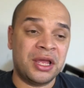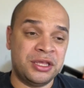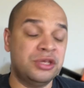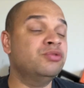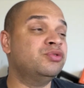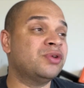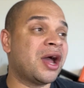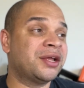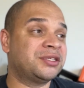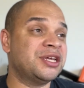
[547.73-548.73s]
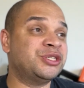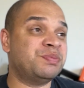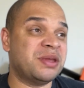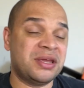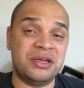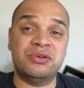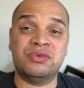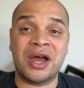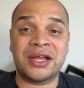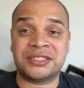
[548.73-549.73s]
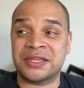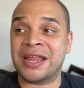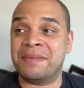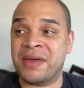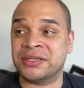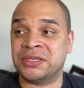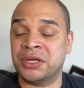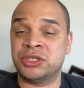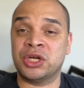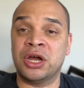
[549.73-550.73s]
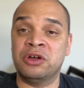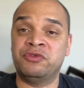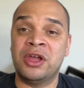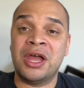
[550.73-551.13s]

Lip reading: you do not teach me, you do not send that message of,